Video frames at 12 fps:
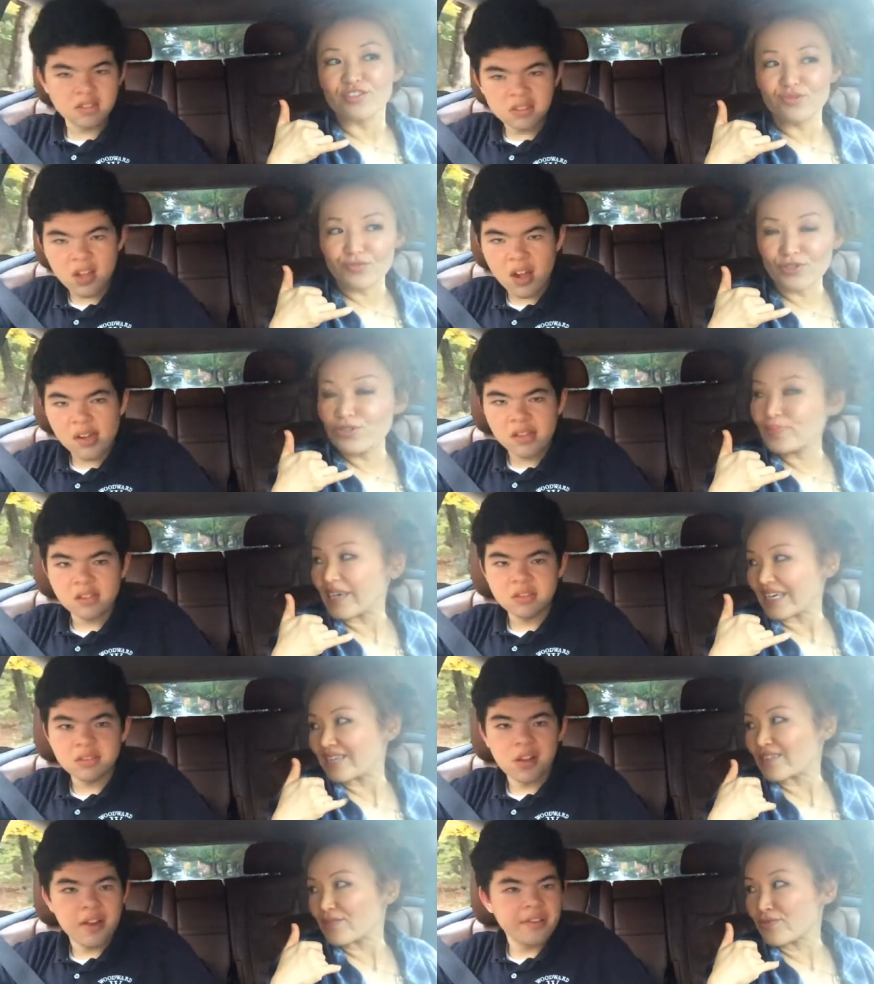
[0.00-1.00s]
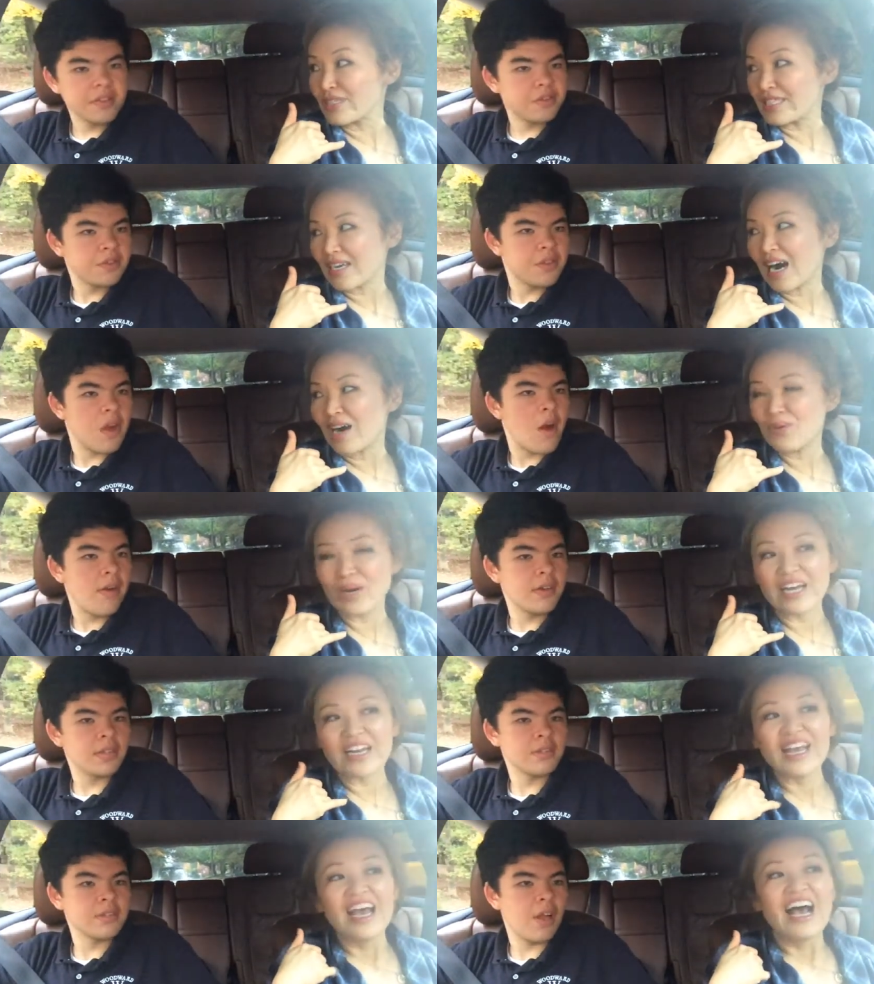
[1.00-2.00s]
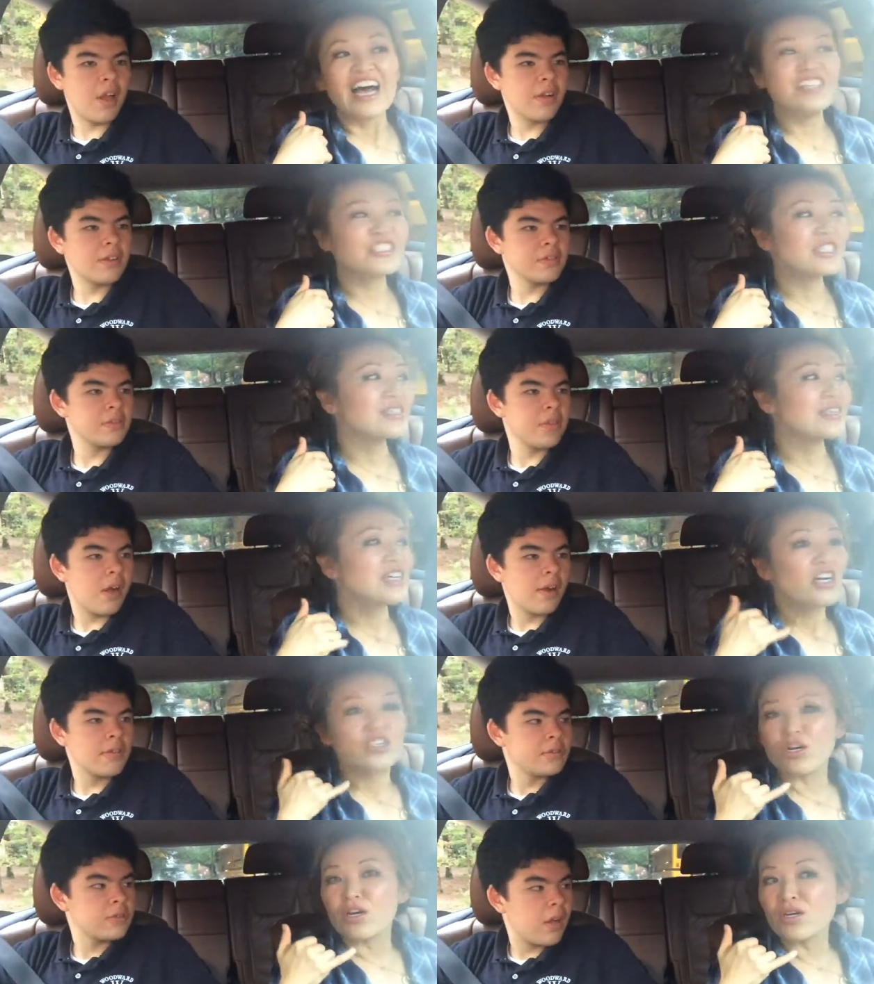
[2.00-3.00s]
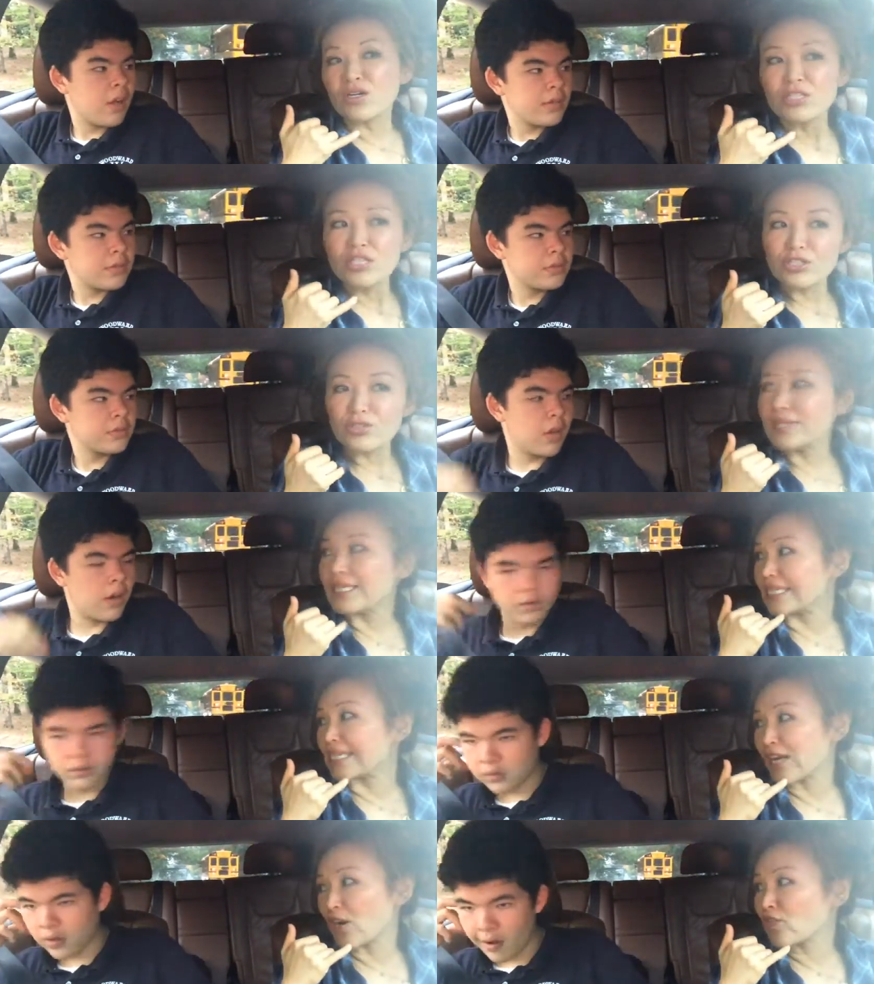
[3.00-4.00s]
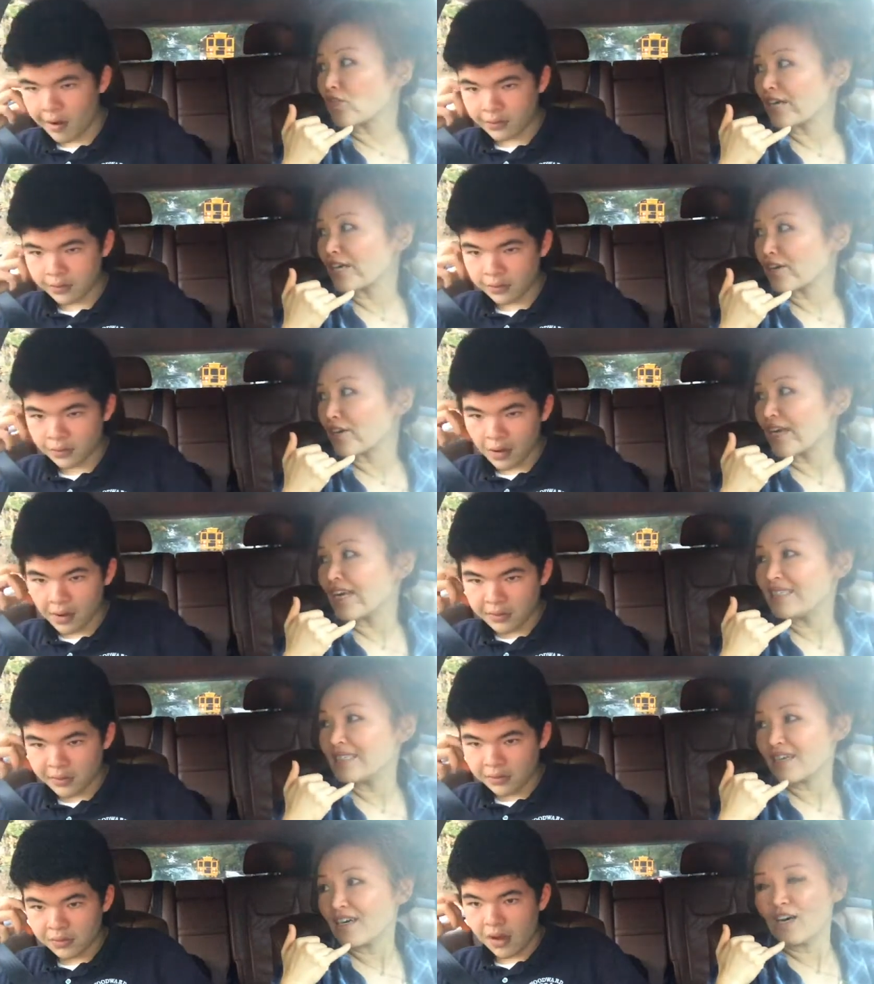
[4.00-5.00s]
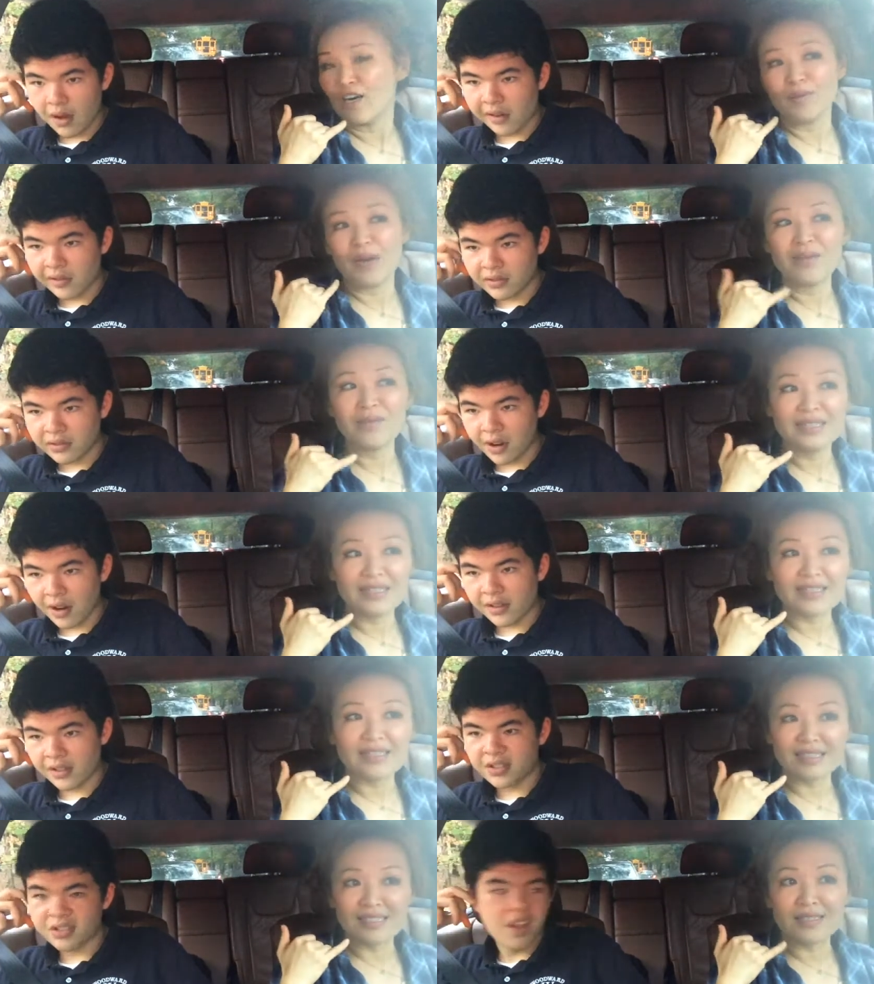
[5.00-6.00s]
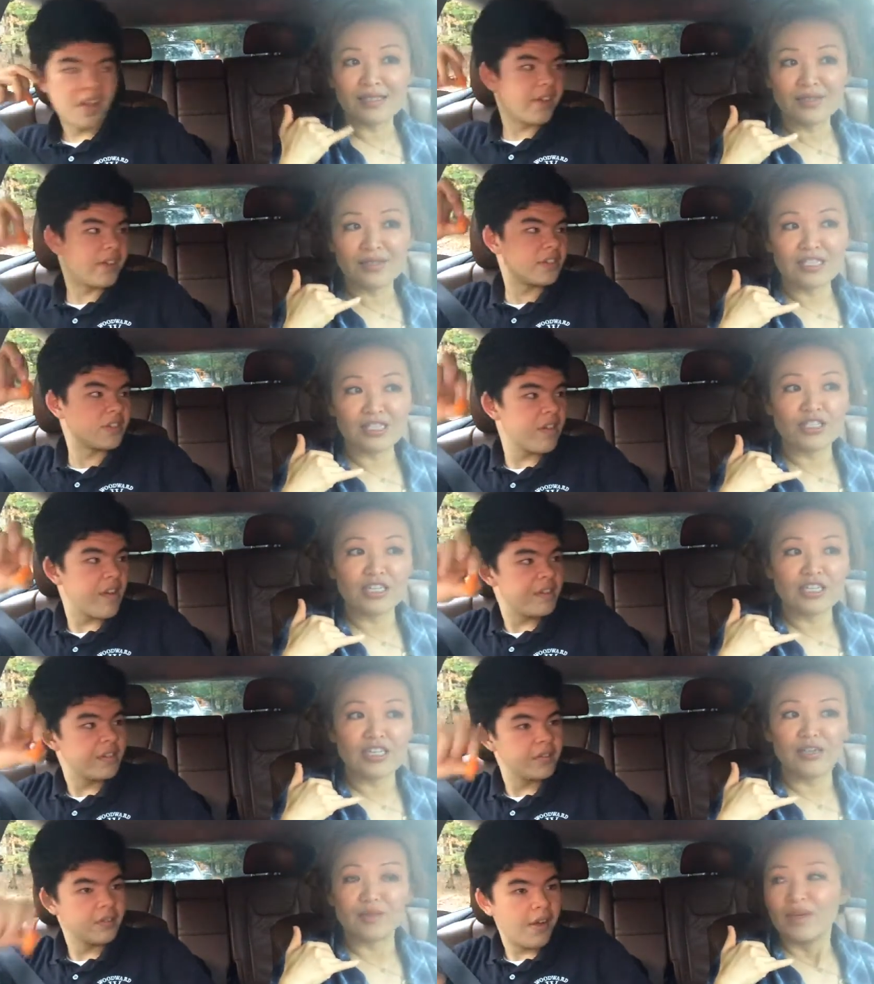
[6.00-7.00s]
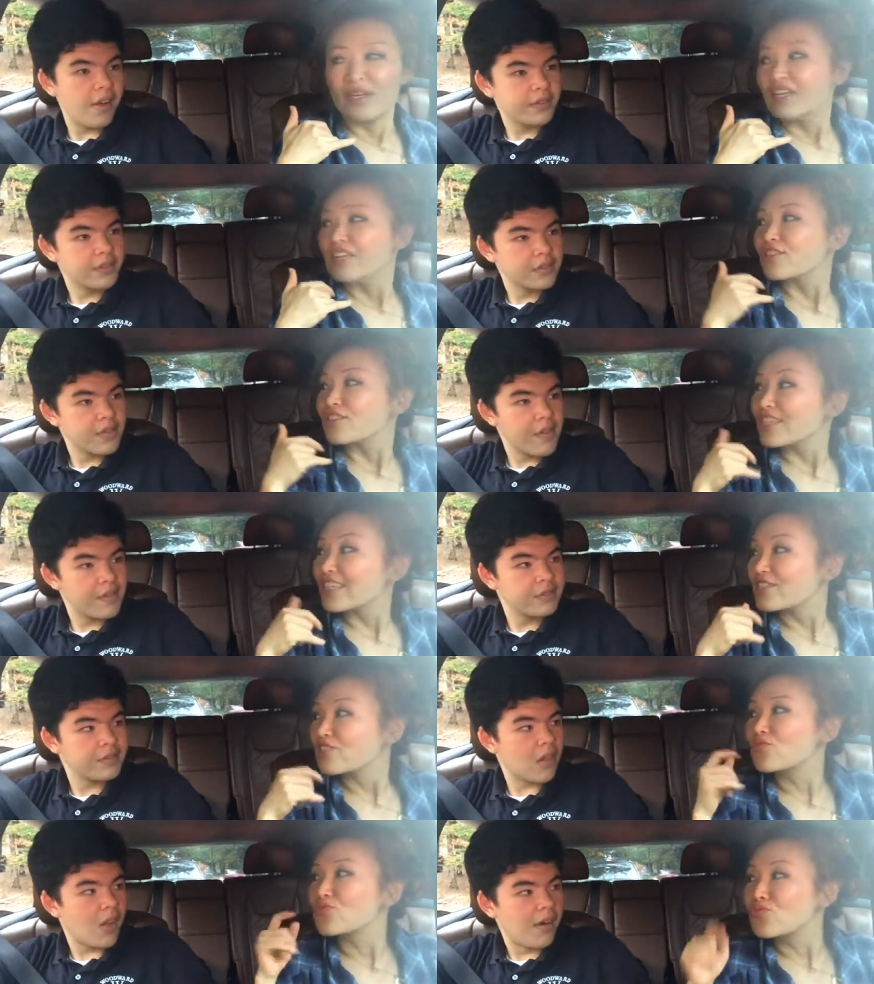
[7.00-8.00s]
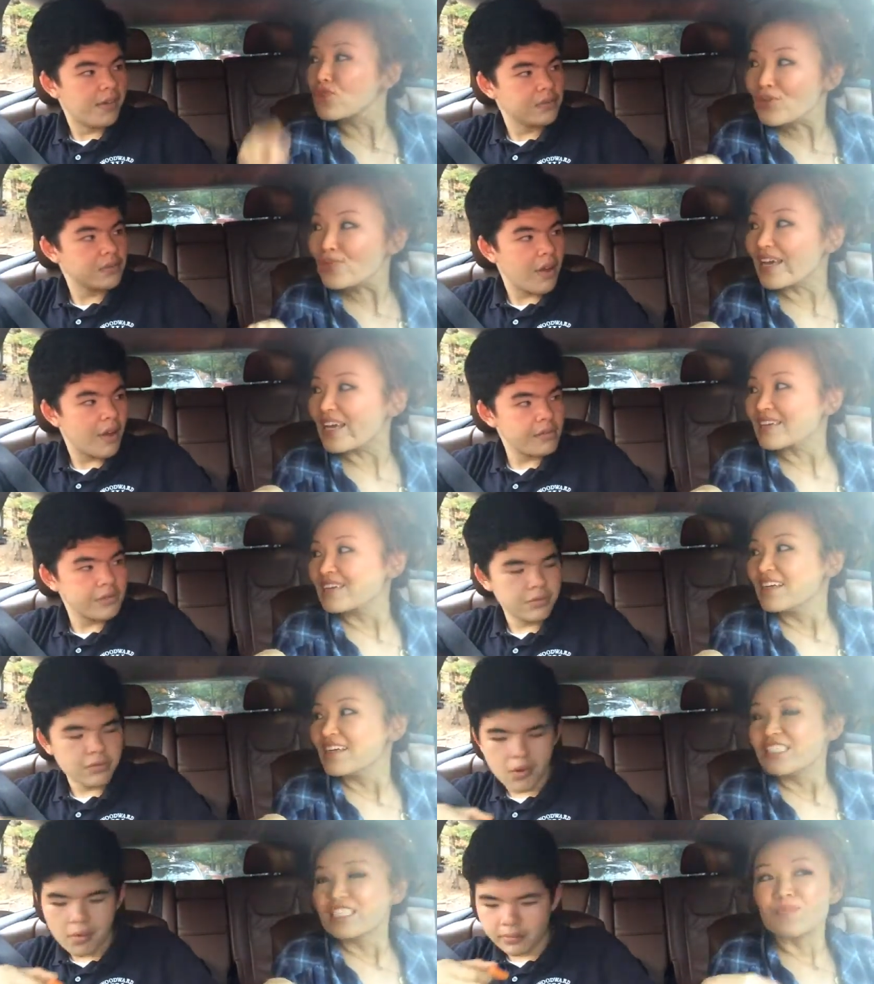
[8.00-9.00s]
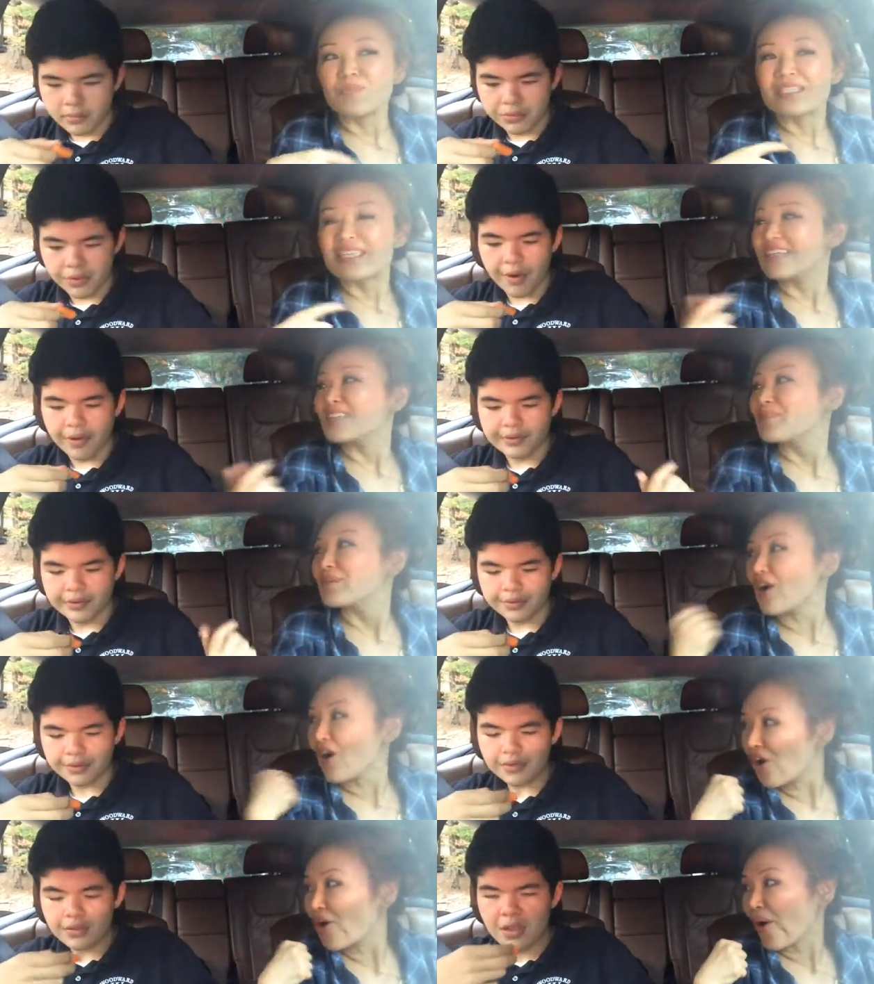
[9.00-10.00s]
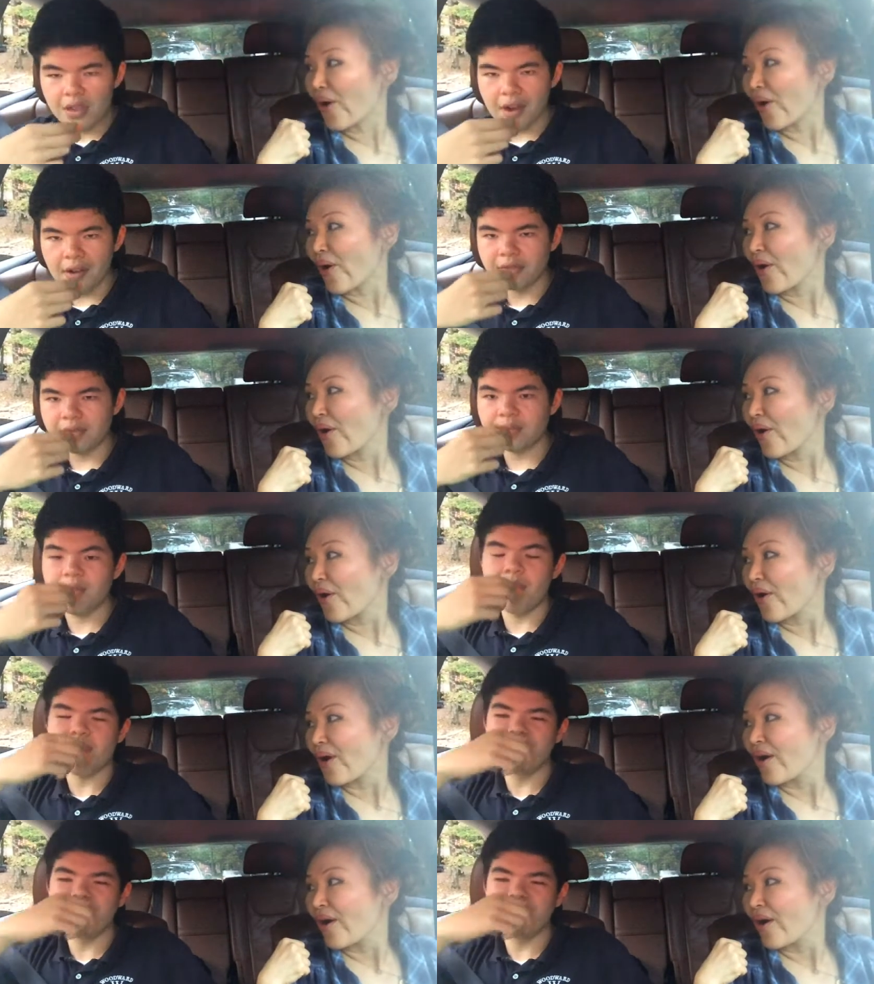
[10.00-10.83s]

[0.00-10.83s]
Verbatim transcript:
Speaker 1: roommate, the really hot one. And she's like, girl, you need to get over here. And um, I'm in like a serious jam. So she gets her roommate to pretend to be her. Mm.